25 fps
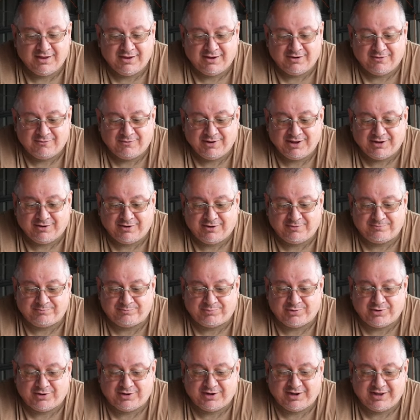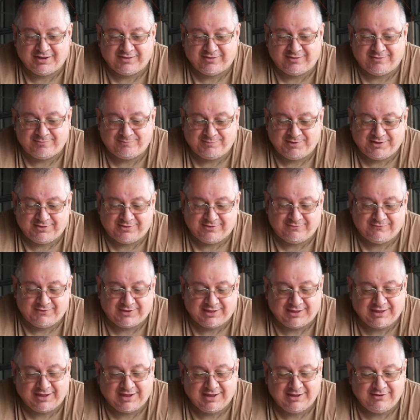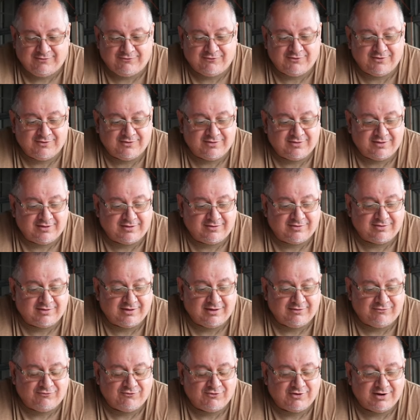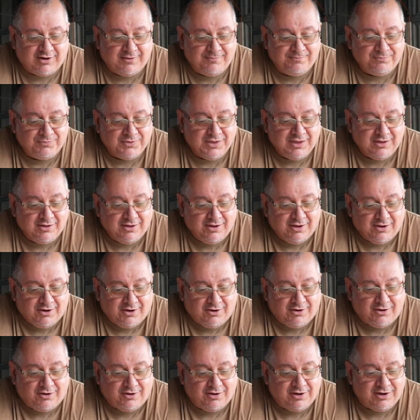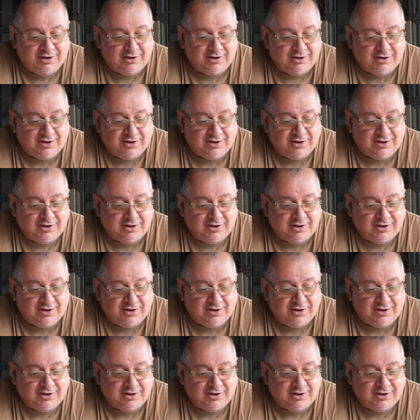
We got product specifications, etc. high and